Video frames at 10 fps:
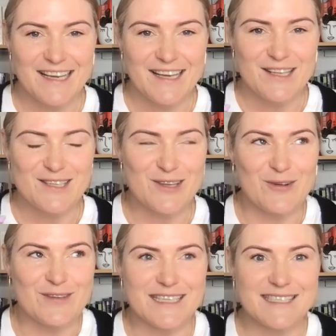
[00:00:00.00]

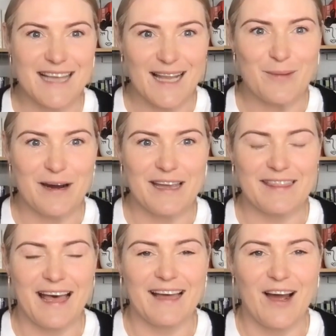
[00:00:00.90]
so to celebrate
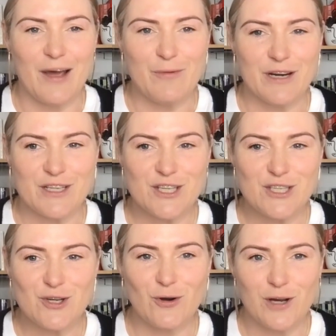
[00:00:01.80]
that, I wanted to
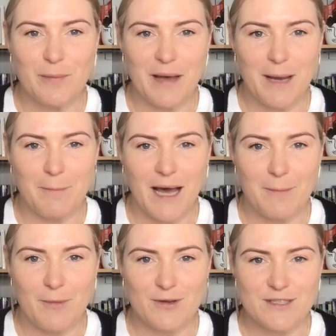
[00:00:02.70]
talk about my
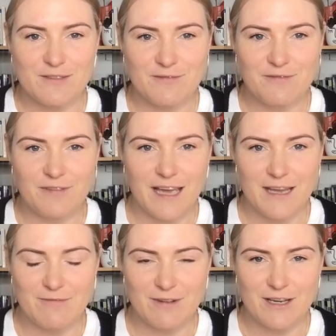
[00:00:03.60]
most
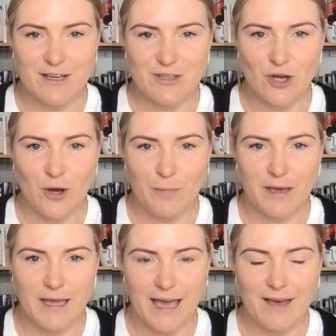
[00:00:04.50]
favorite
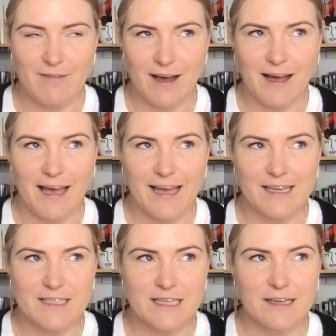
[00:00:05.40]
topic ever.
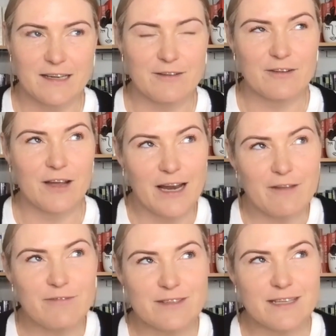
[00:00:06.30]
And it kind of
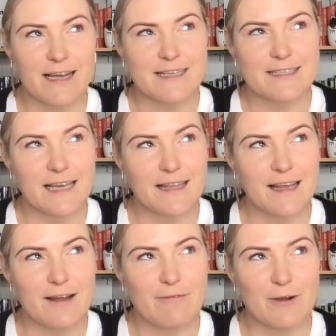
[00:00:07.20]
feels like I say
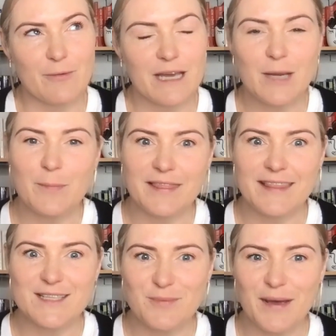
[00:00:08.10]
that every week, but
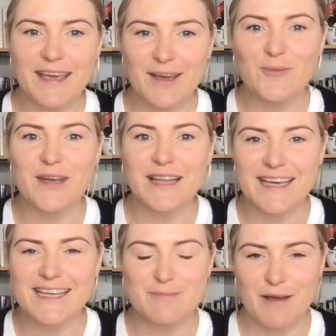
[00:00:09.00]
this week
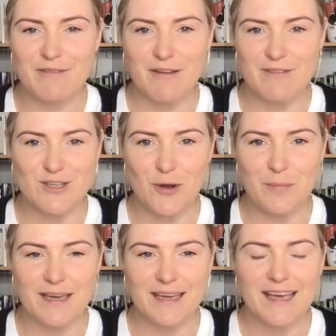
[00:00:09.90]
really is my favorite
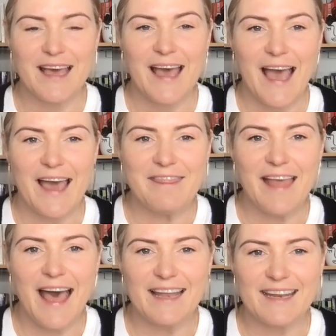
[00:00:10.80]
topic. And
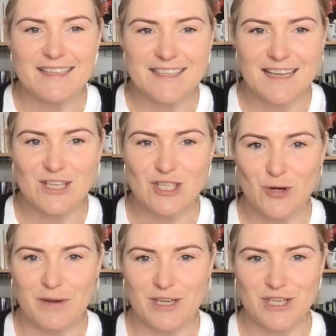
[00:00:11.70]
that is
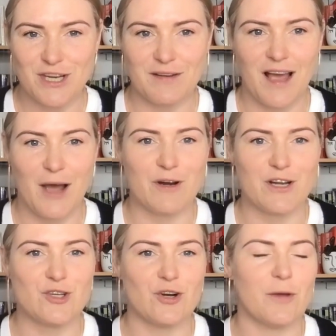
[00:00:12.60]
intuition. I want to
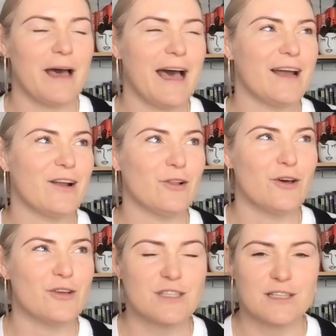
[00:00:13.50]
talk about how to
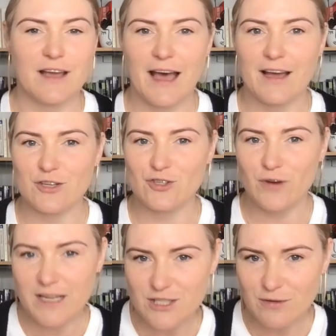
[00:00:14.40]
learn how to
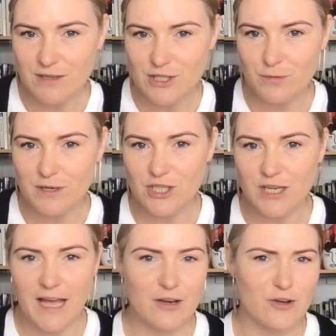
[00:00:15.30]
trust your
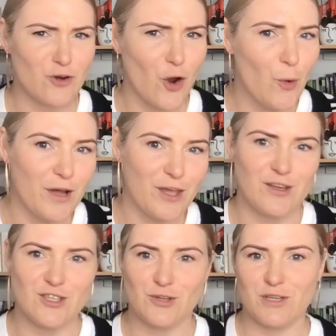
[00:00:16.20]
intuition, how to know what your
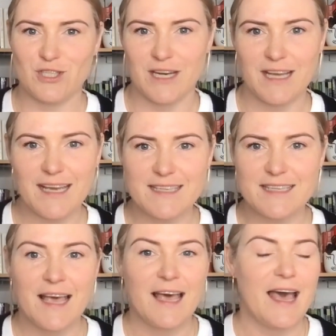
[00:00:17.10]
intuition is,
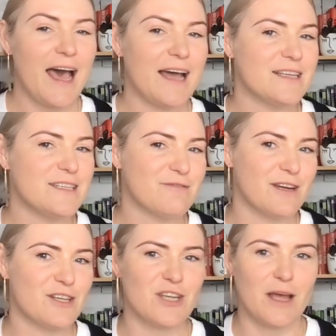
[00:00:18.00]
how to
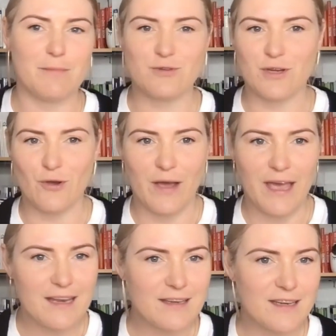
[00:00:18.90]
differentiate between your
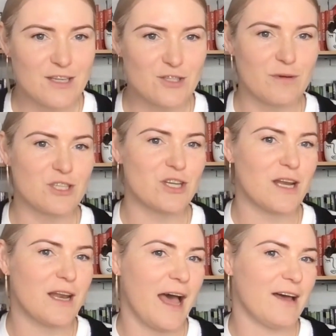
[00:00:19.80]
head and
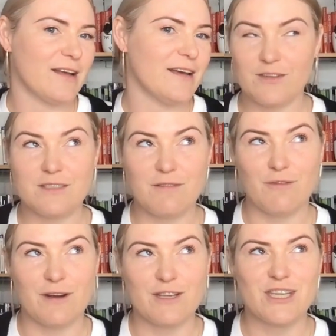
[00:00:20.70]
intuition, how to
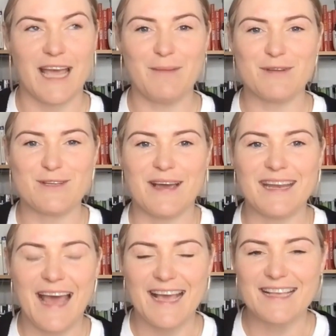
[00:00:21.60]
differentiate between
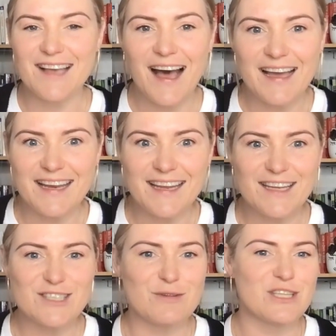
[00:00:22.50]
anxiety and
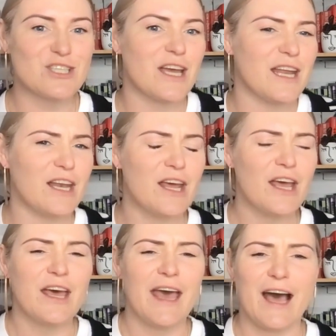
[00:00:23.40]
intuition, and
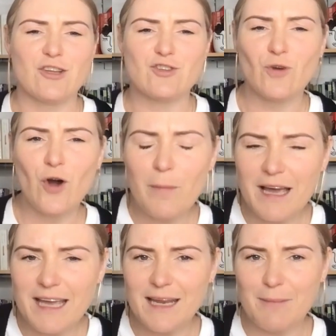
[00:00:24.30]
how trauma
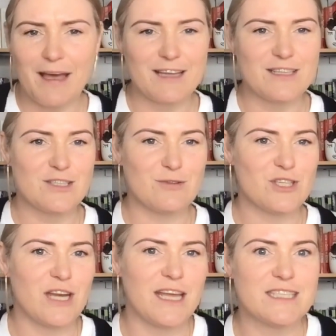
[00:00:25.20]
can impact
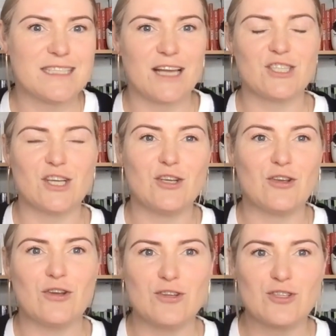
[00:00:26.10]
intuition. It's such a
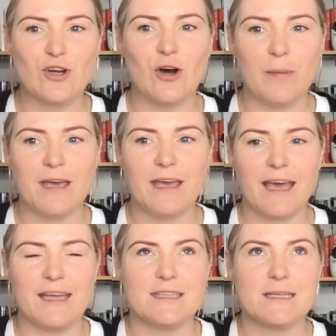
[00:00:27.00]
huge topic,
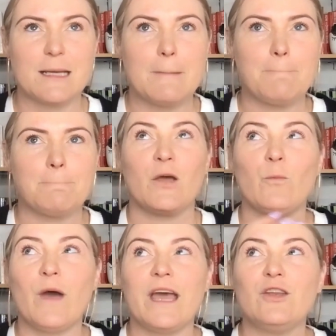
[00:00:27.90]
and
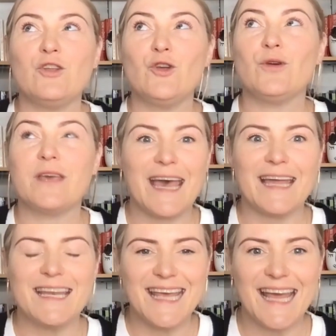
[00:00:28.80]
when you
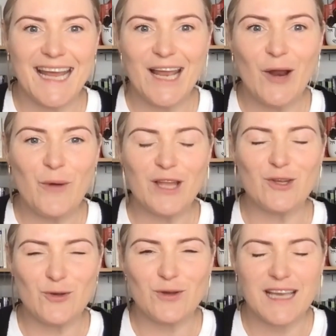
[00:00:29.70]
can get it, when
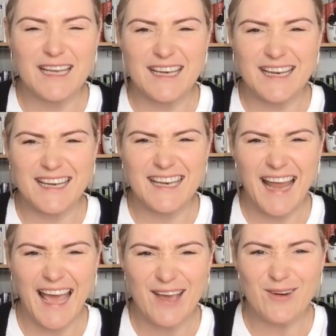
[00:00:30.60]
you can
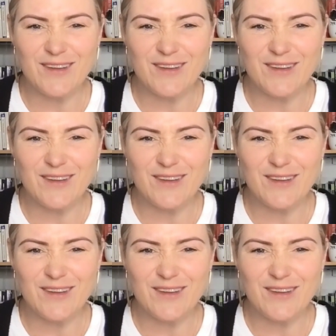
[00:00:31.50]
nail